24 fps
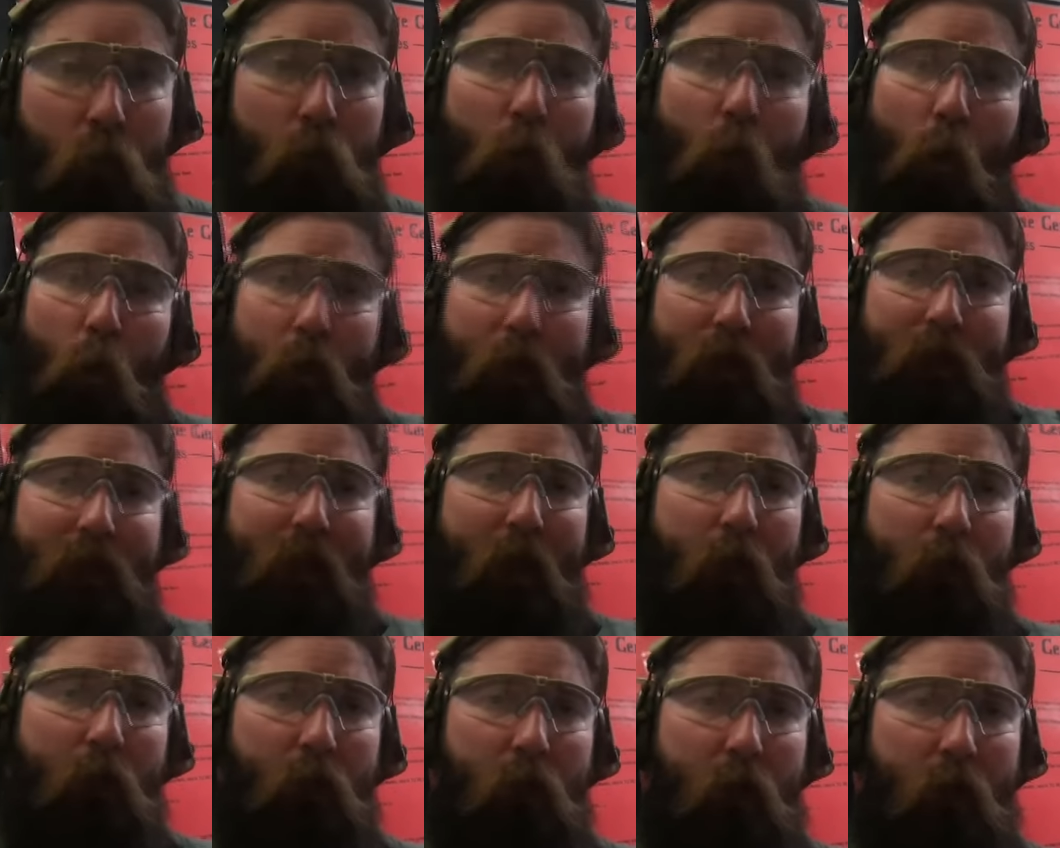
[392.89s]
What we
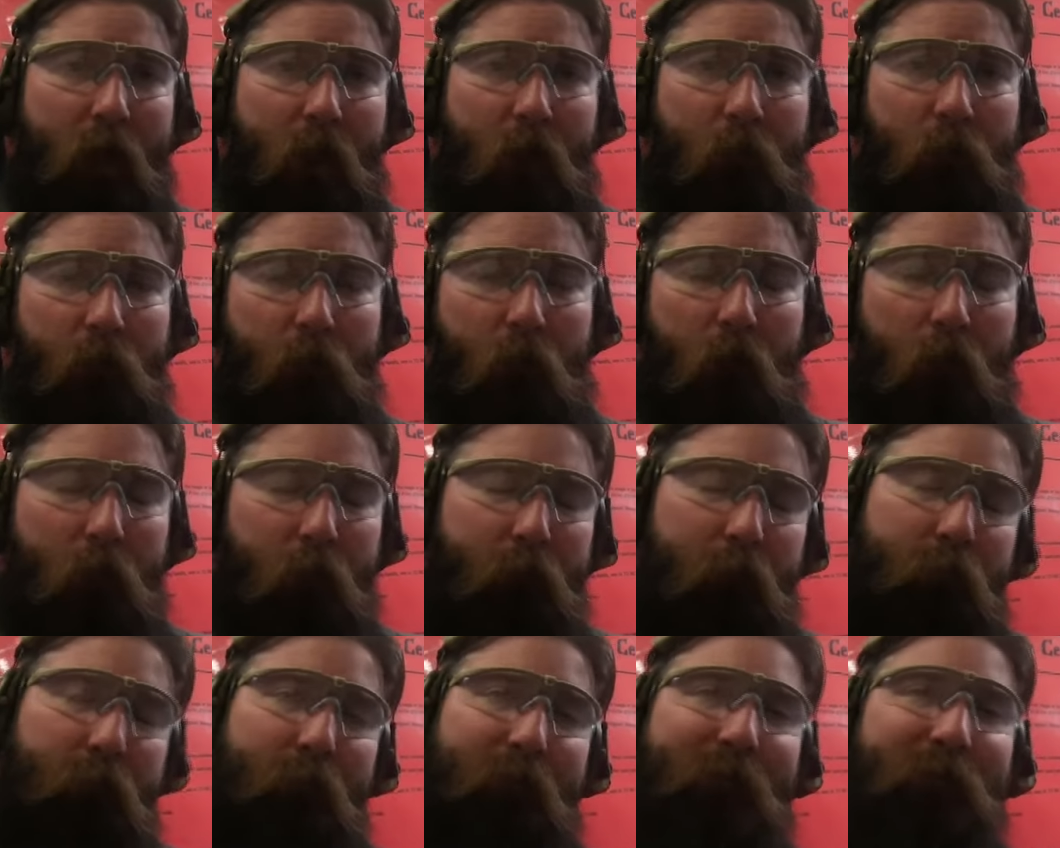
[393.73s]

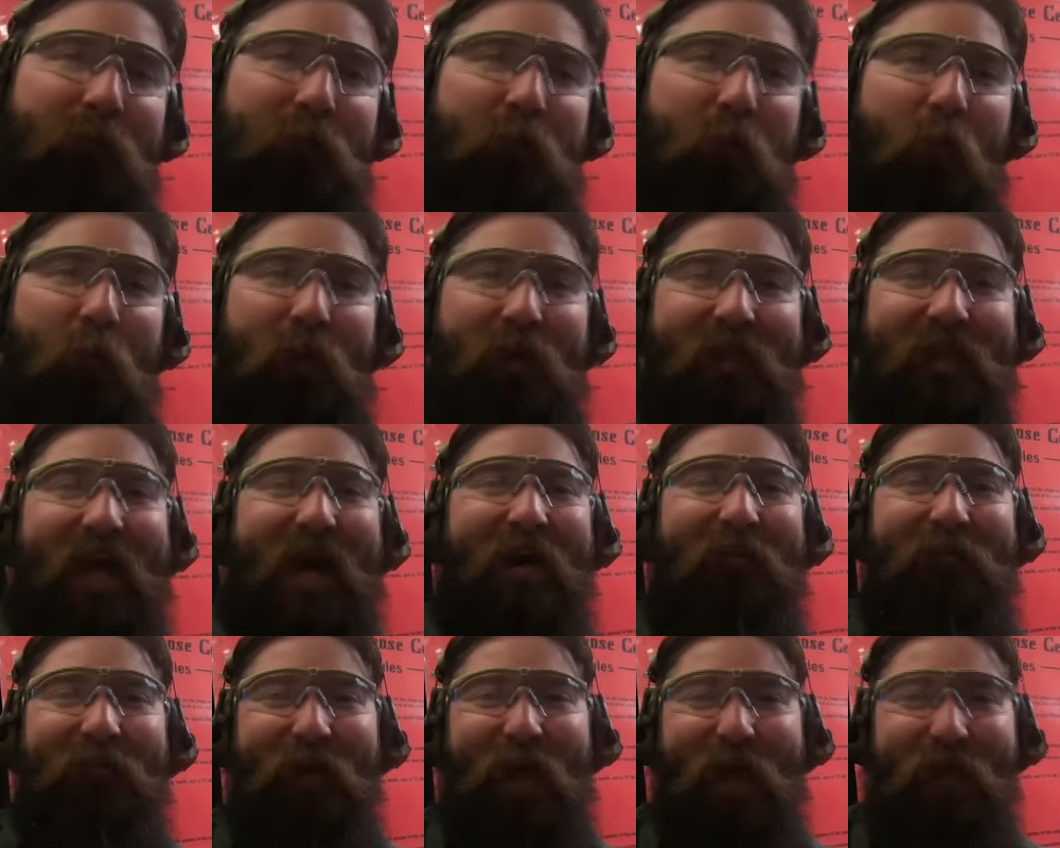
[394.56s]

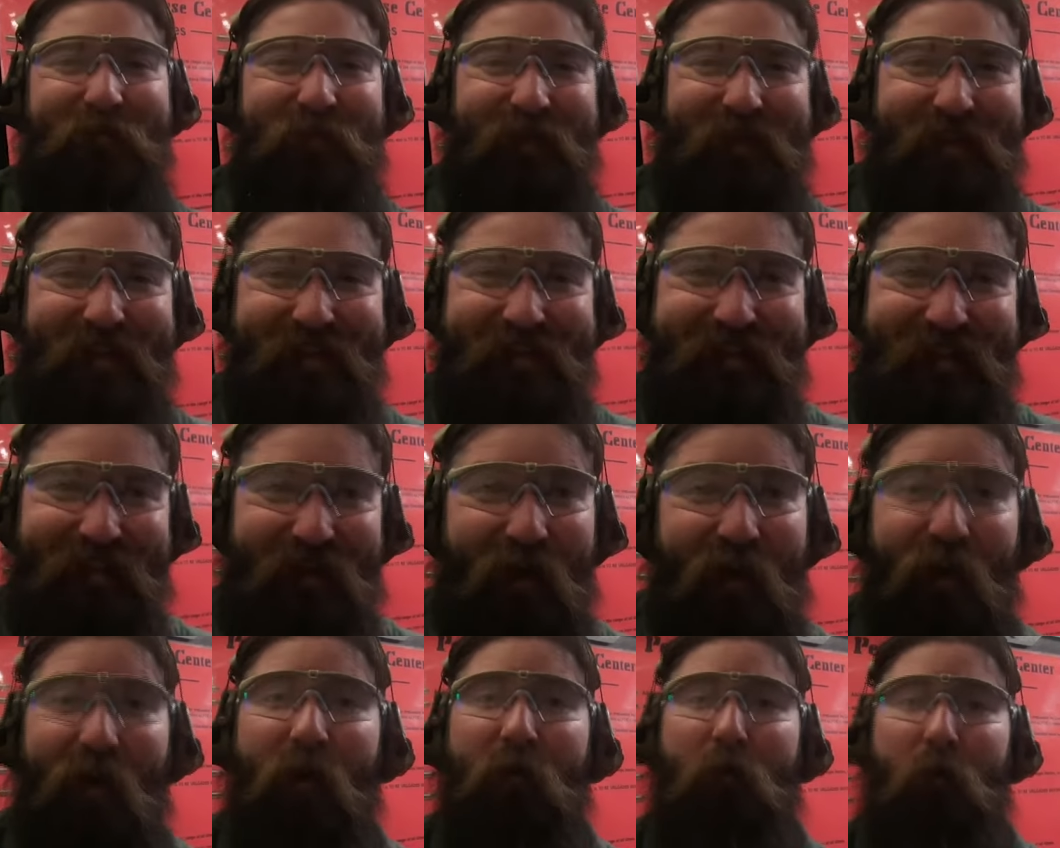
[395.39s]
allow for
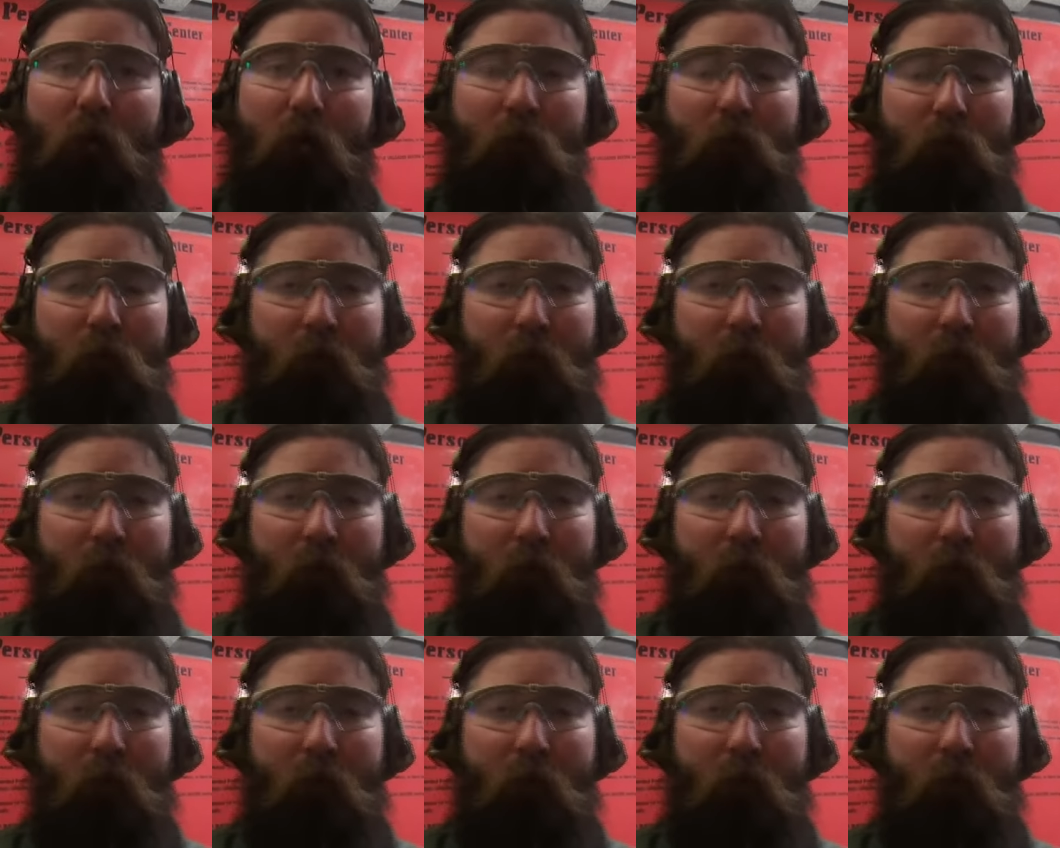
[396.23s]
ammunition on our